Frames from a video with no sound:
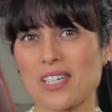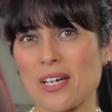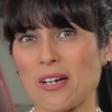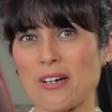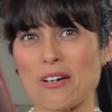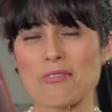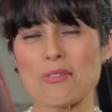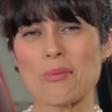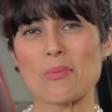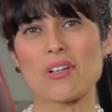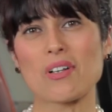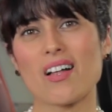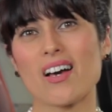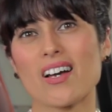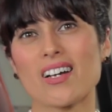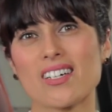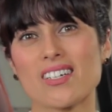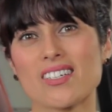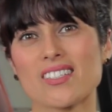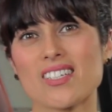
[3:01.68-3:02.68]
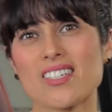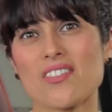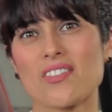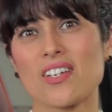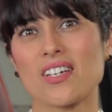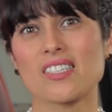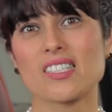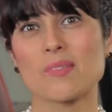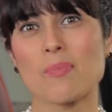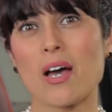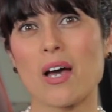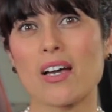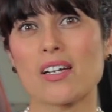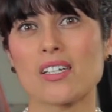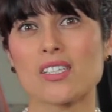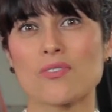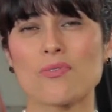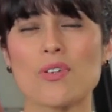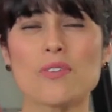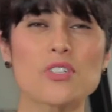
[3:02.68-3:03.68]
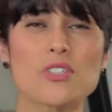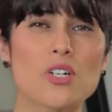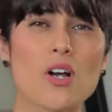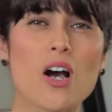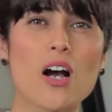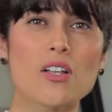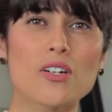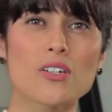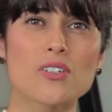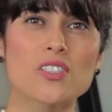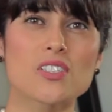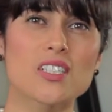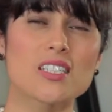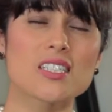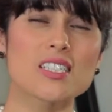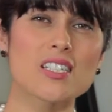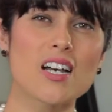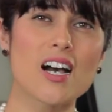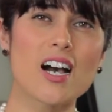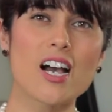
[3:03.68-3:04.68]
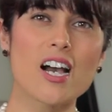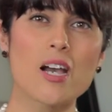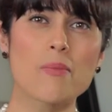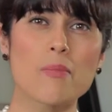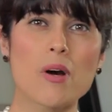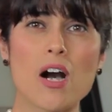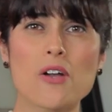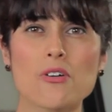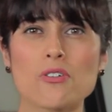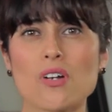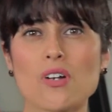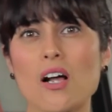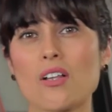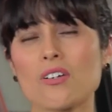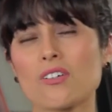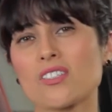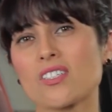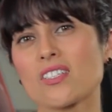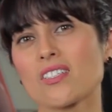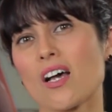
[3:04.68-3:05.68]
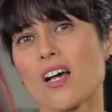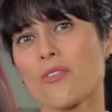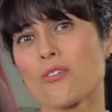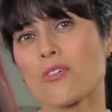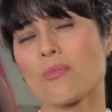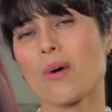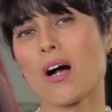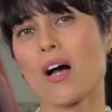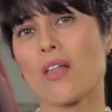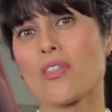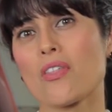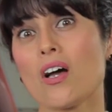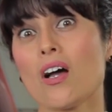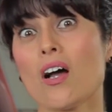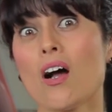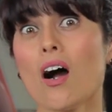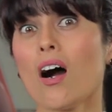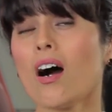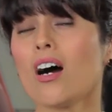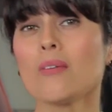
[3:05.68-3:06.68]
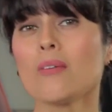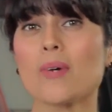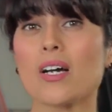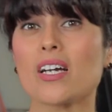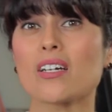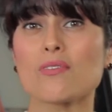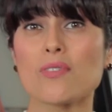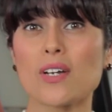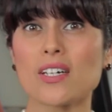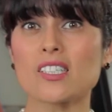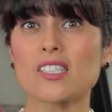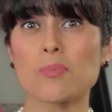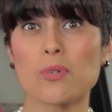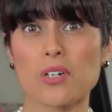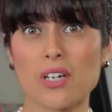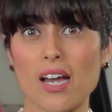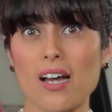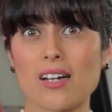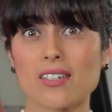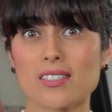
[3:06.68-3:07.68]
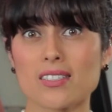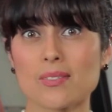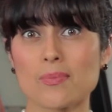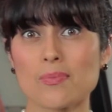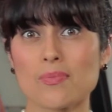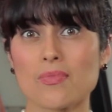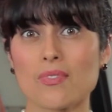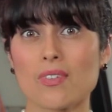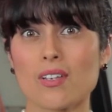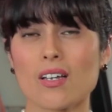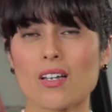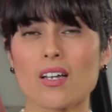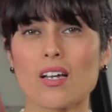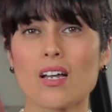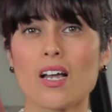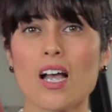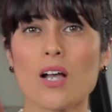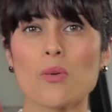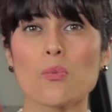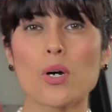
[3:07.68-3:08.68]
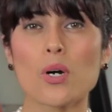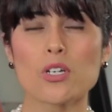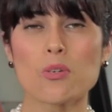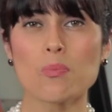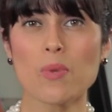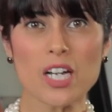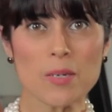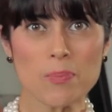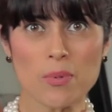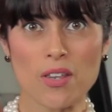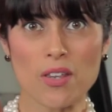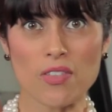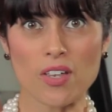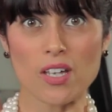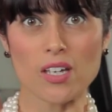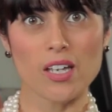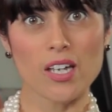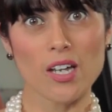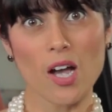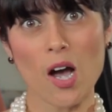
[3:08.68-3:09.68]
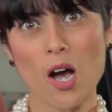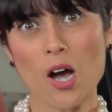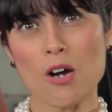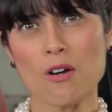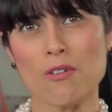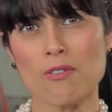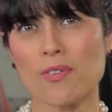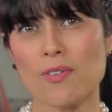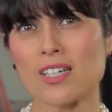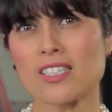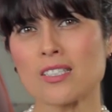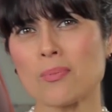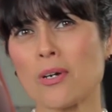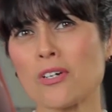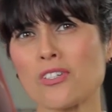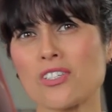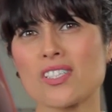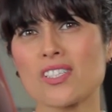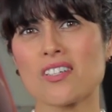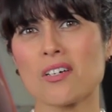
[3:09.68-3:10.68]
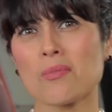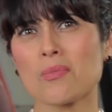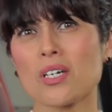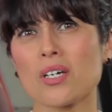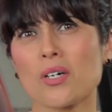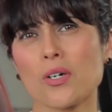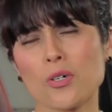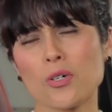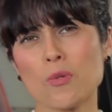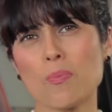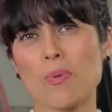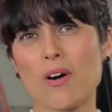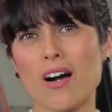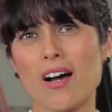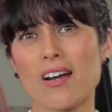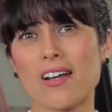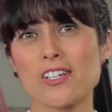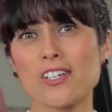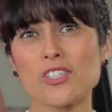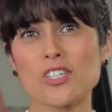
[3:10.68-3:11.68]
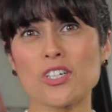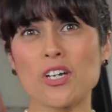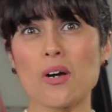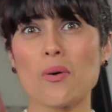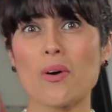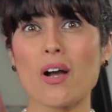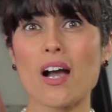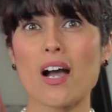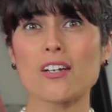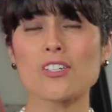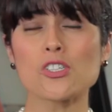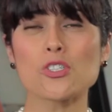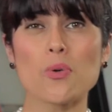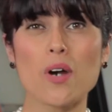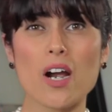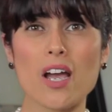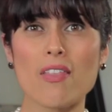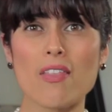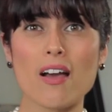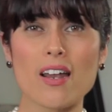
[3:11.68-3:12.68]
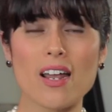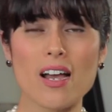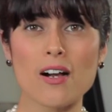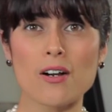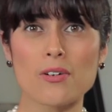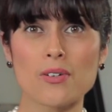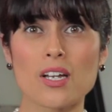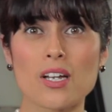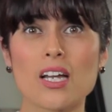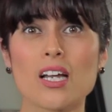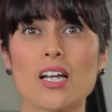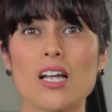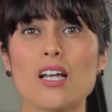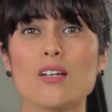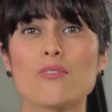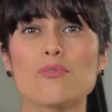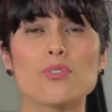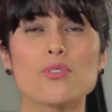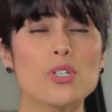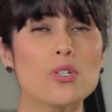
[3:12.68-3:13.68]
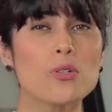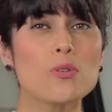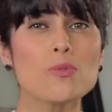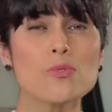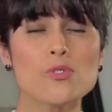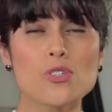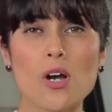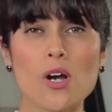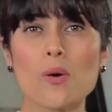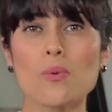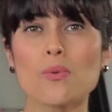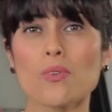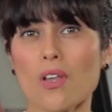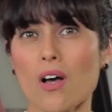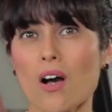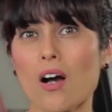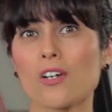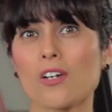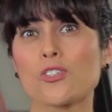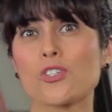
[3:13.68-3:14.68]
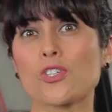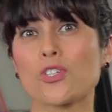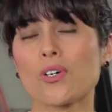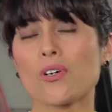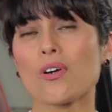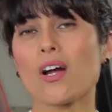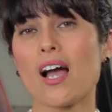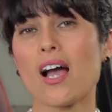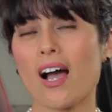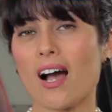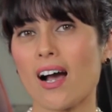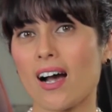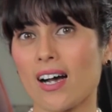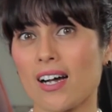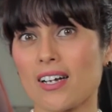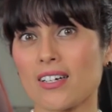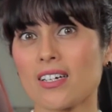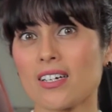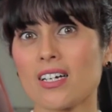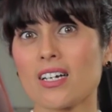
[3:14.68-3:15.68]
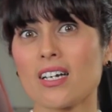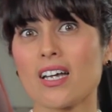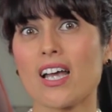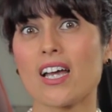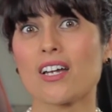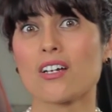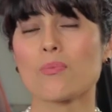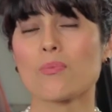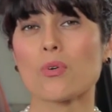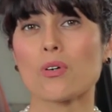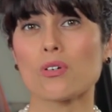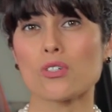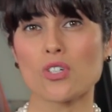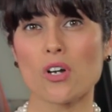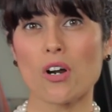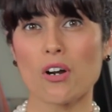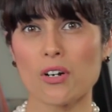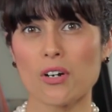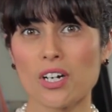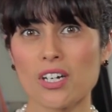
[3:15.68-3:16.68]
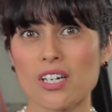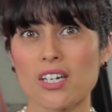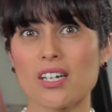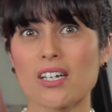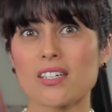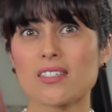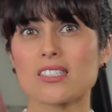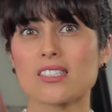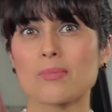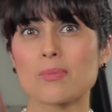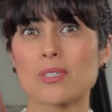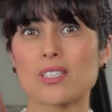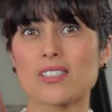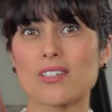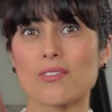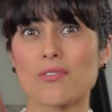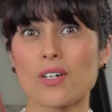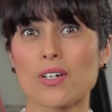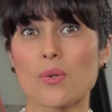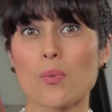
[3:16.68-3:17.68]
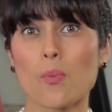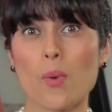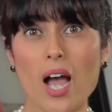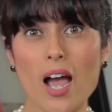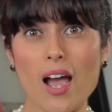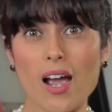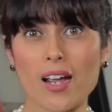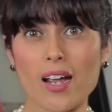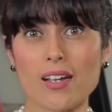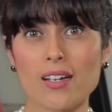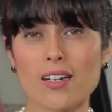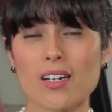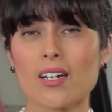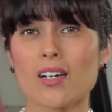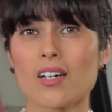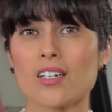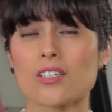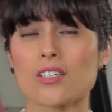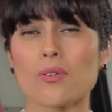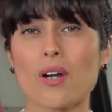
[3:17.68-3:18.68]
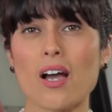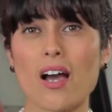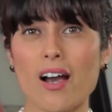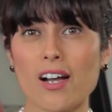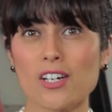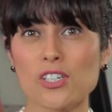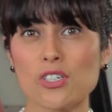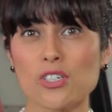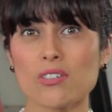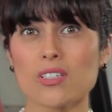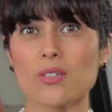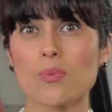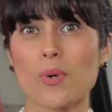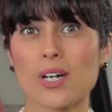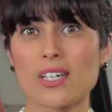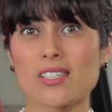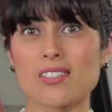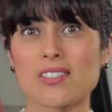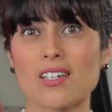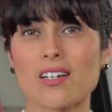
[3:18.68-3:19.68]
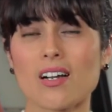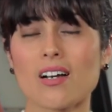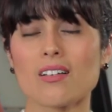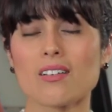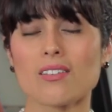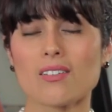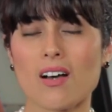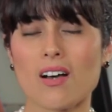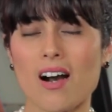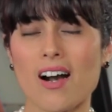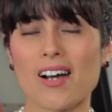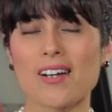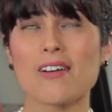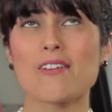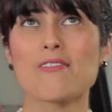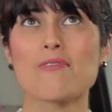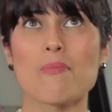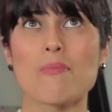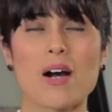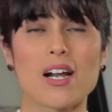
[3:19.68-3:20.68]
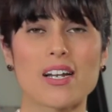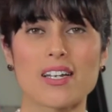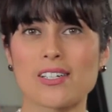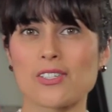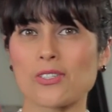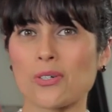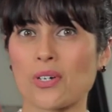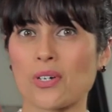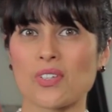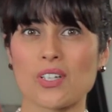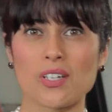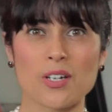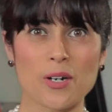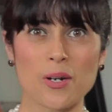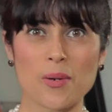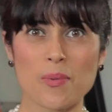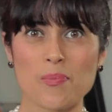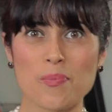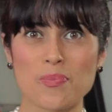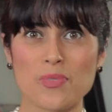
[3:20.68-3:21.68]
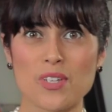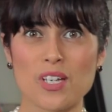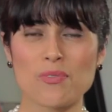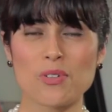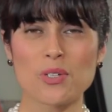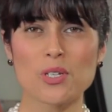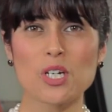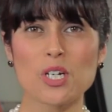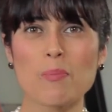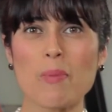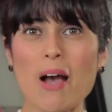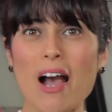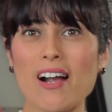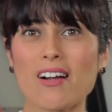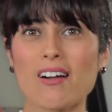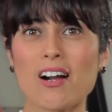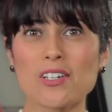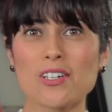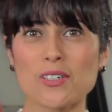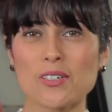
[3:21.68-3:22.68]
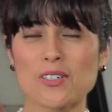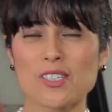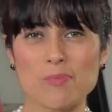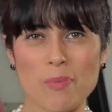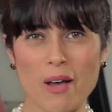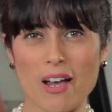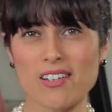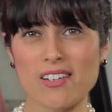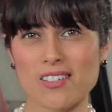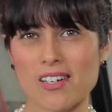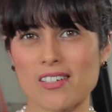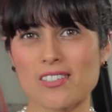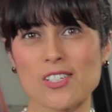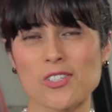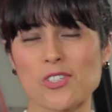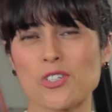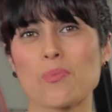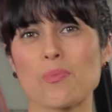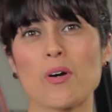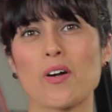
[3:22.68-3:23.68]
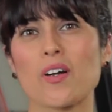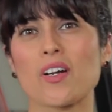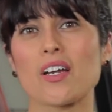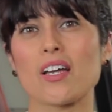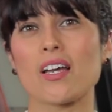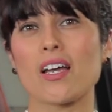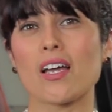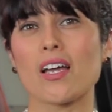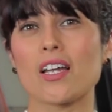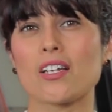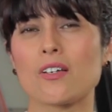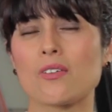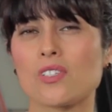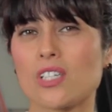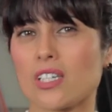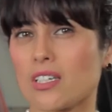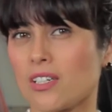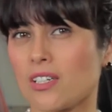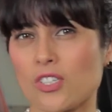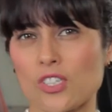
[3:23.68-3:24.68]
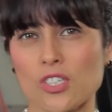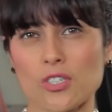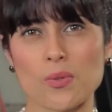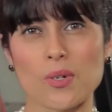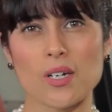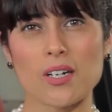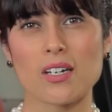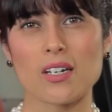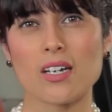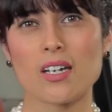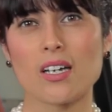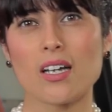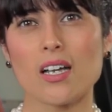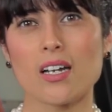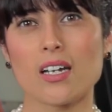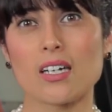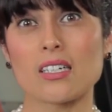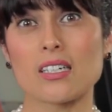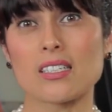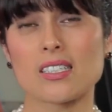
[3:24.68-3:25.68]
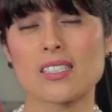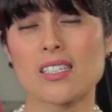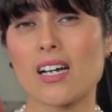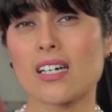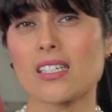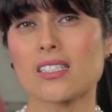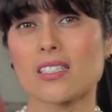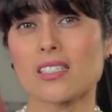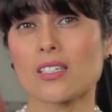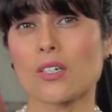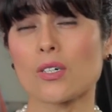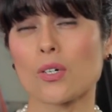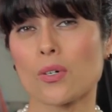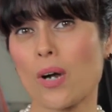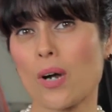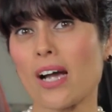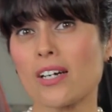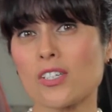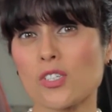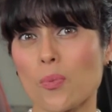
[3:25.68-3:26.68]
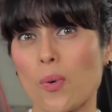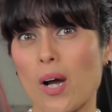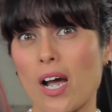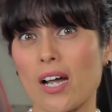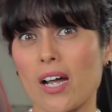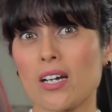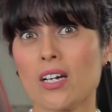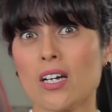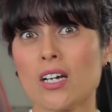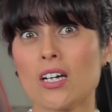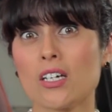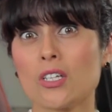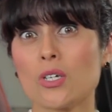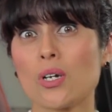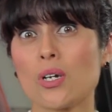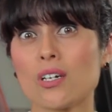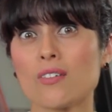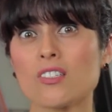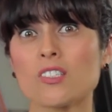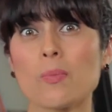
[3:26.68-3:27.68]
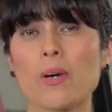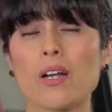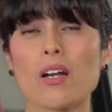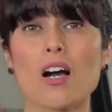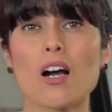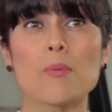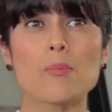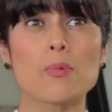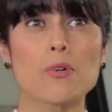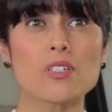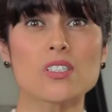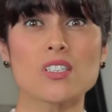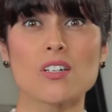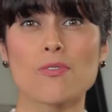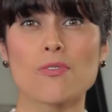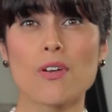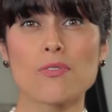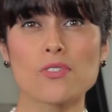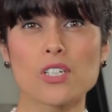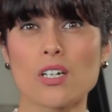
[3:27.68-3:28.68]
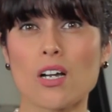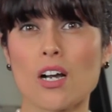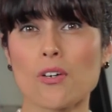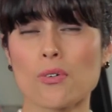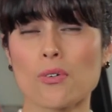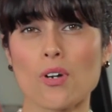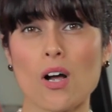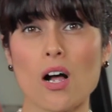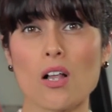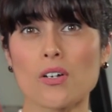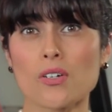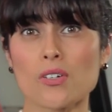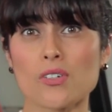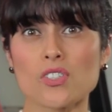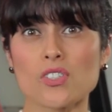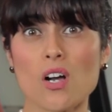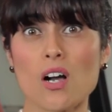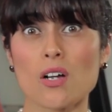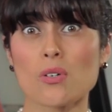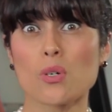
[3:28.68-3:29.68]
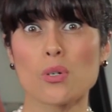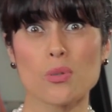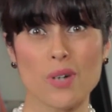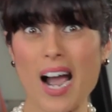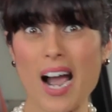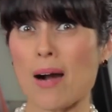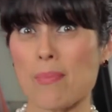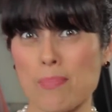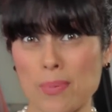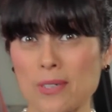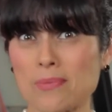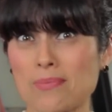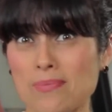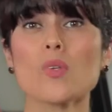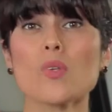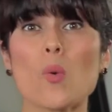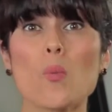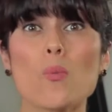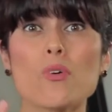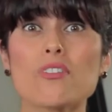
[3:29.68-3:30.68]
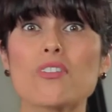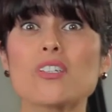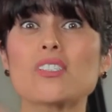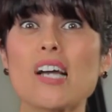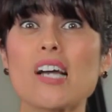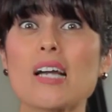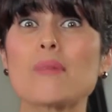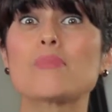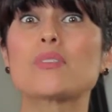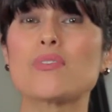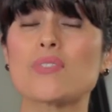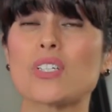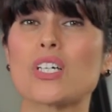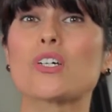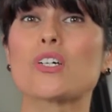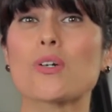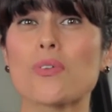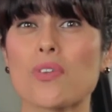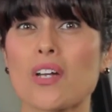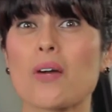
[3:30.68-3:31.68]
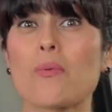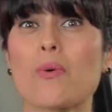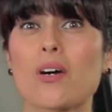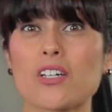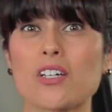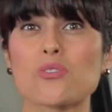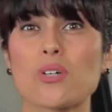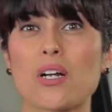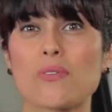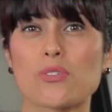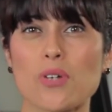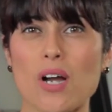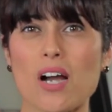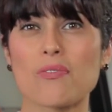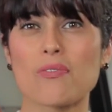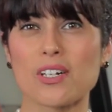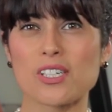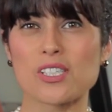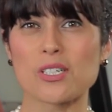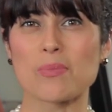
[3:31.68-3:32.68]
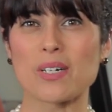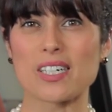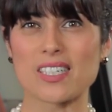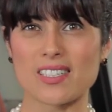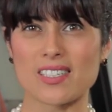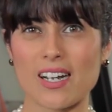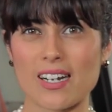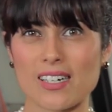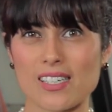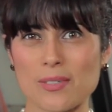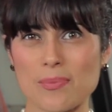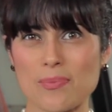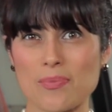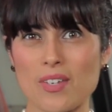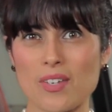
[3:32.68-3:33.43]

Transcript: I hear from clients that they spend $50 this time, $100 this other month on buying Facebook ads. And while you might be thinking, oh, Facebook just sent me a coupon, I should go ahead and try that out. If you don't launch your ad in a more targeted and specific way, you're actually wasting a lot of money during the year. If you look back on your spend on digital marketing and you didn't do it in a concise and correct way, you could have spent upwards of $1,500 on crap. What are the times of year that I want to drive traffic to my site?